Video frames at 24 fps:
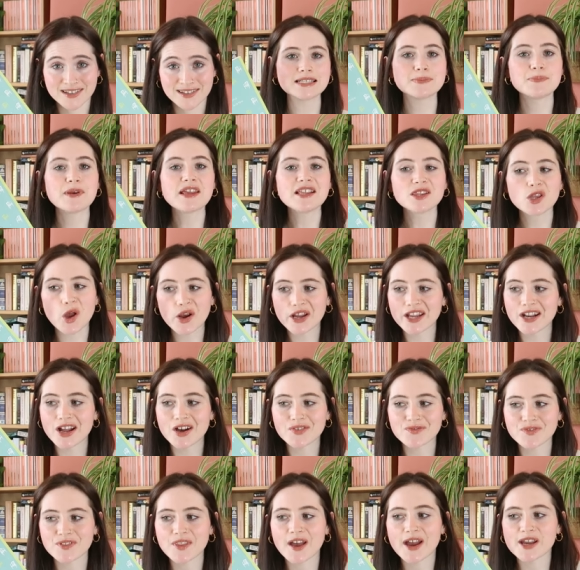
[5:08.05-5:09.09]
It's been long
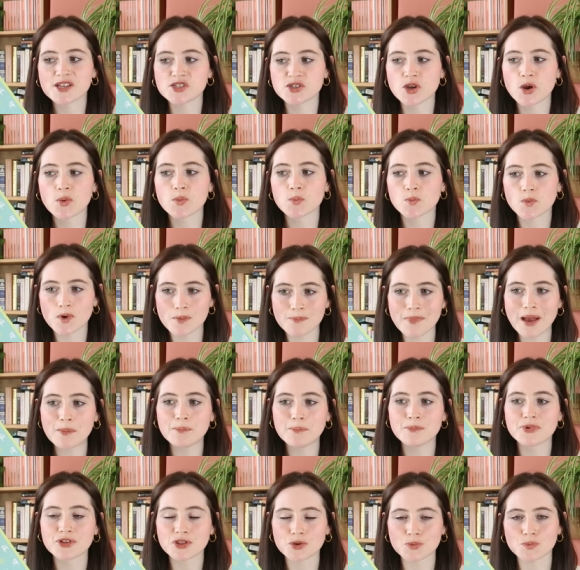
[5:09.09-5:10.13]
enough that I don't
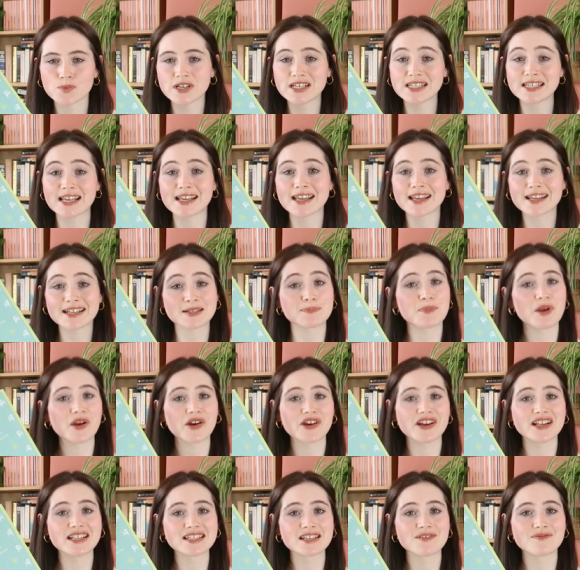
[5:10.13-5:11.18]
remember the reading
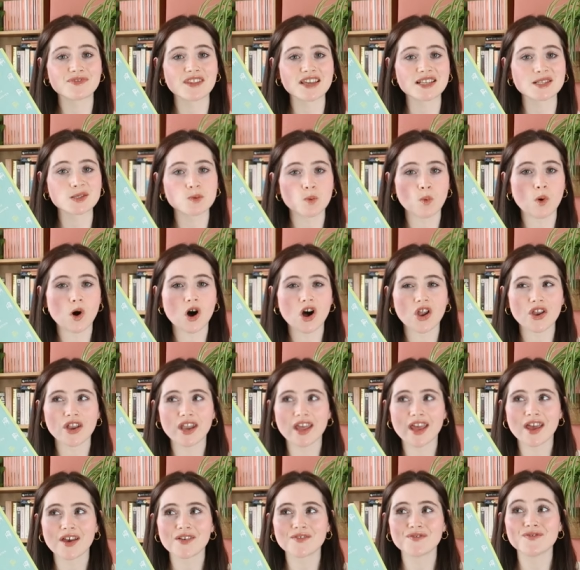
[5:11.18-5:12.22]
experience of this
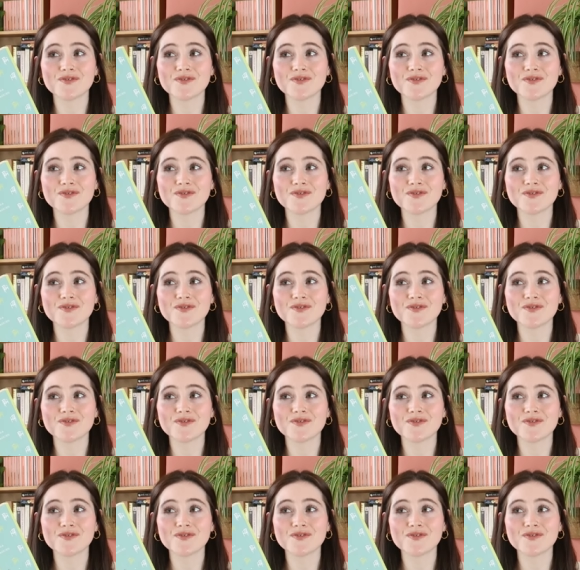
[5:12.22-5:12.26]
one